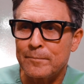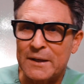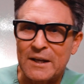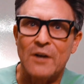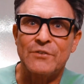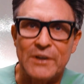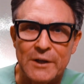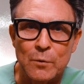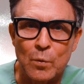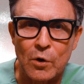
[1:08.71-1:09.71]
Because
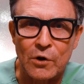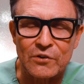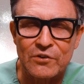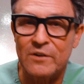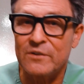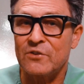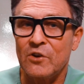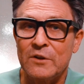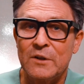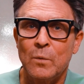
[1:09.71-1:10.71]
it works.
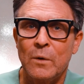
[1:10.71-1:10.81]
There's only